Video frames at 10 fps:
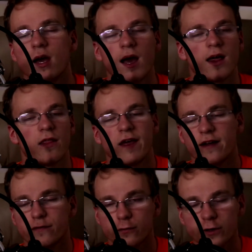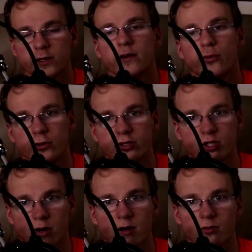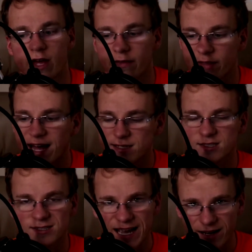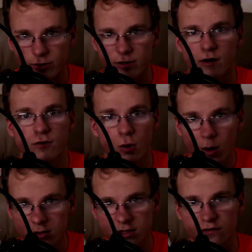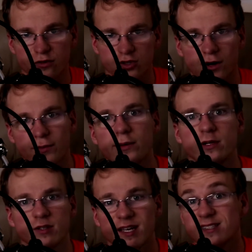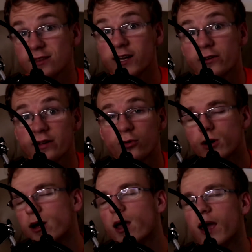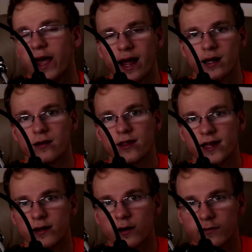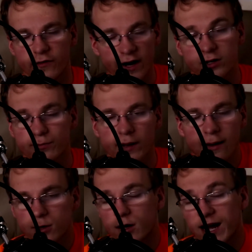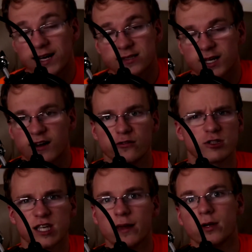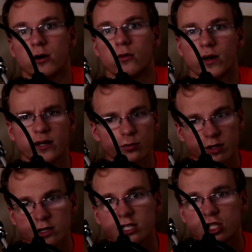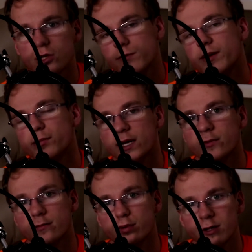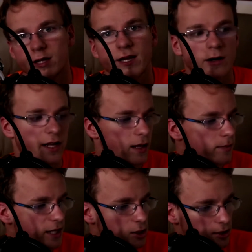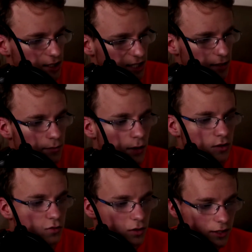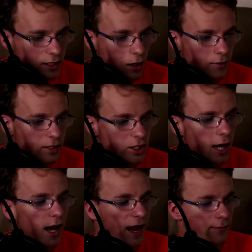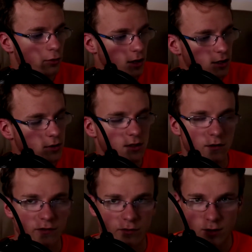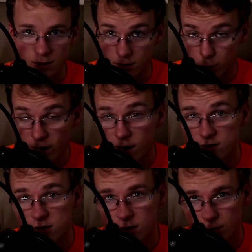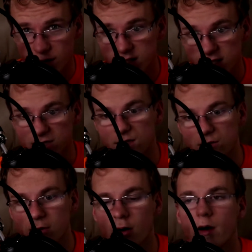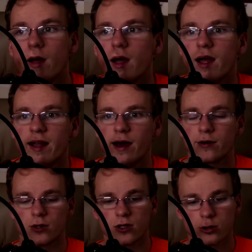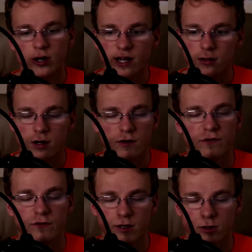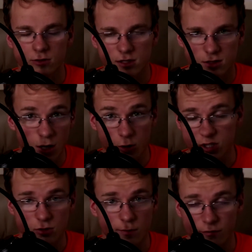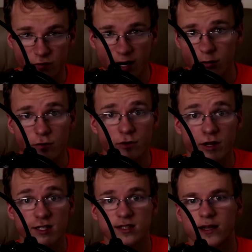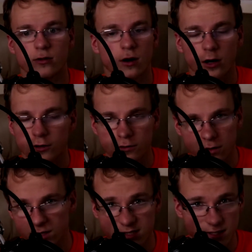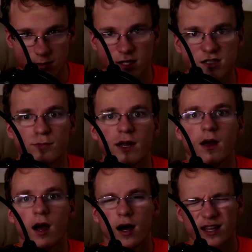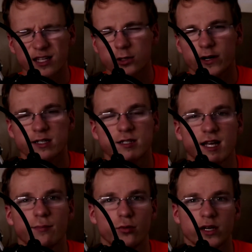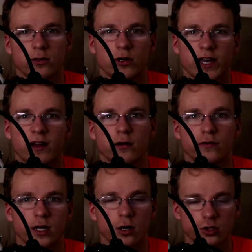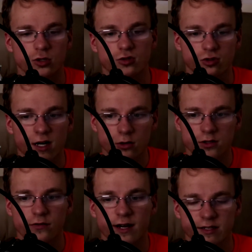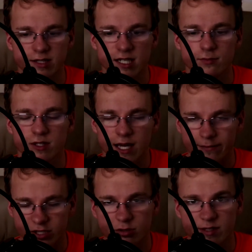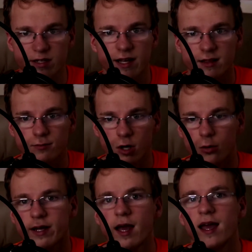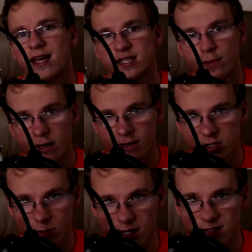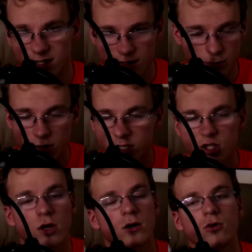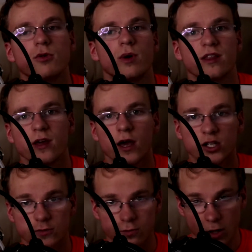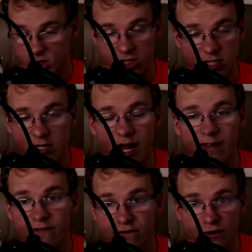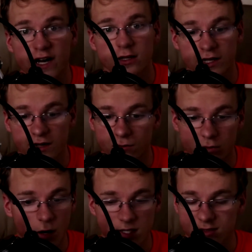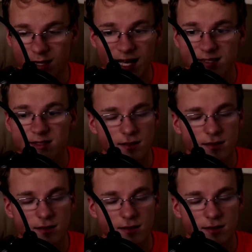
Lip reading: They've really, really struggled, and that standard of quality for the Toronto Maple Leafs isn't there anymore, and they fired Babcock as kind of their scapegoat, when it really shouldn't be blamed completely on him. He took a team that was really garbage and brought them to the playoffs 3 seasons in a row. Now, you could look at a lot of, you know, coaches who have been fired over this, and there are lists and lists, but I think the greatest example we could look at of a coach who struggled to find his team's chemistry and get them going is Barry Trotz. He really struggled with Washington, and then finally, on his last,